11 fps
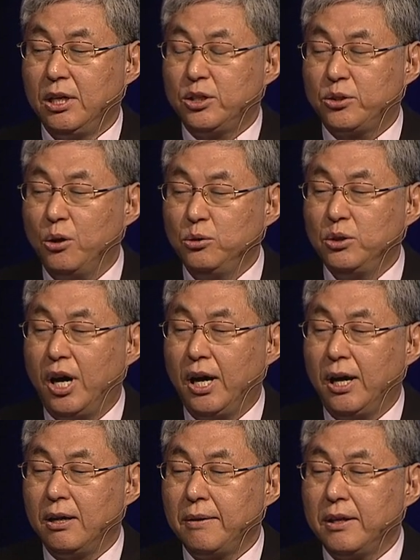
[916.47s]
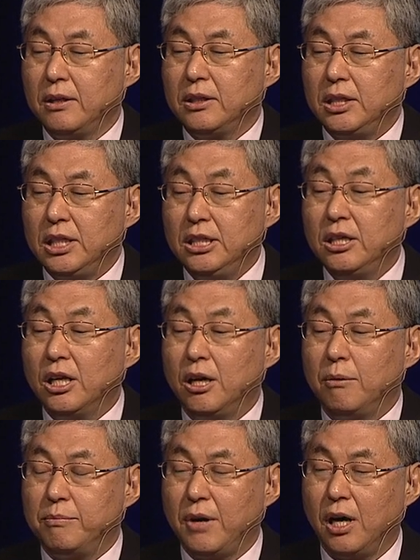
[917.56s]
So in
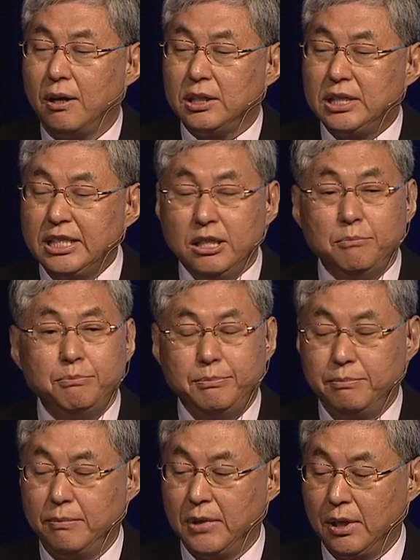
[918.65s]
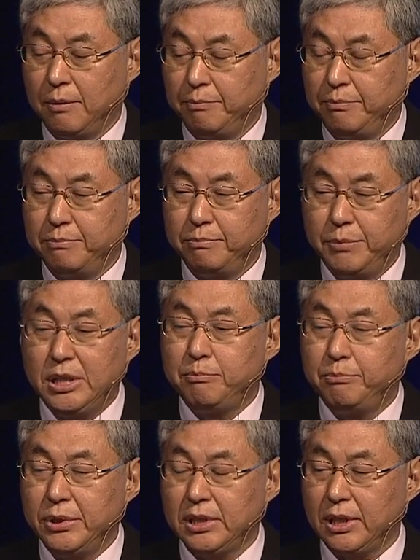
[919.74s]
the
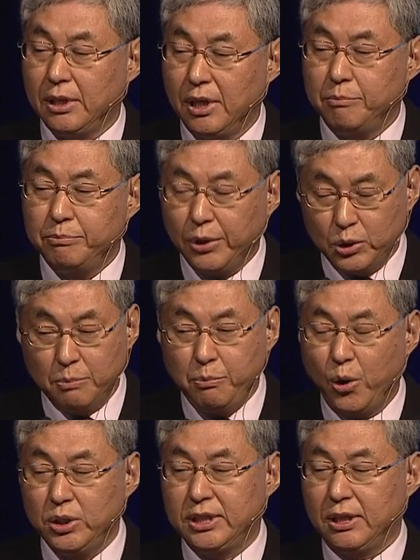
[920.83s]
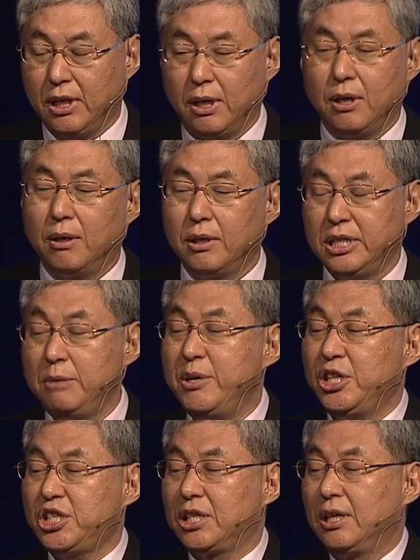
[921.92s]
16-bit pixel floating point
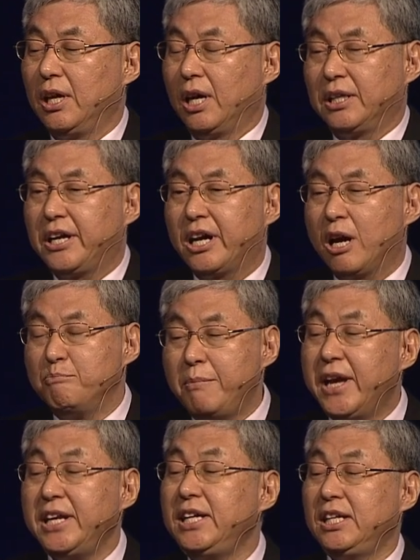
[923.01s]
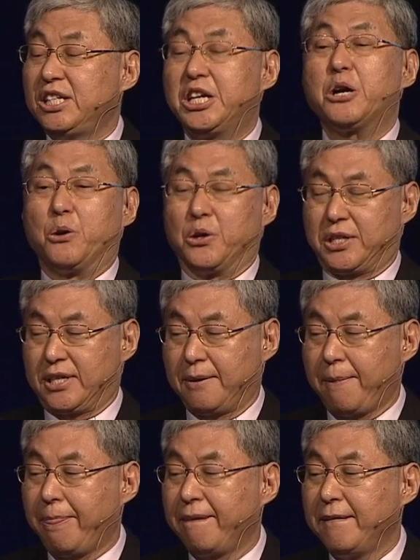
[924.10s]
image, there are many zeros.
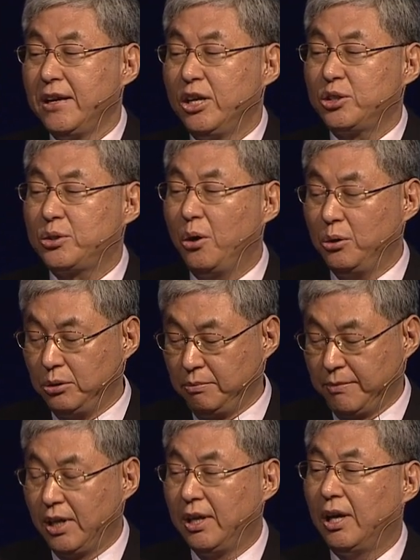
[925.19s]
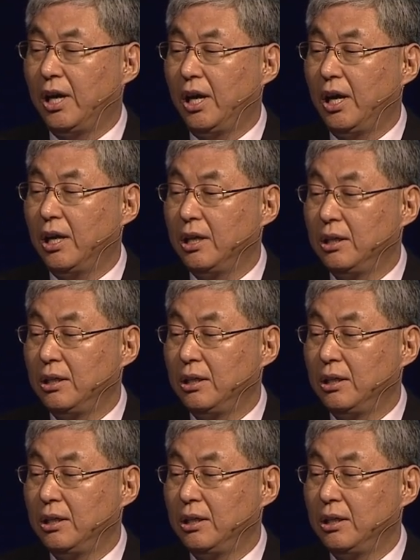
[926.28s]
So the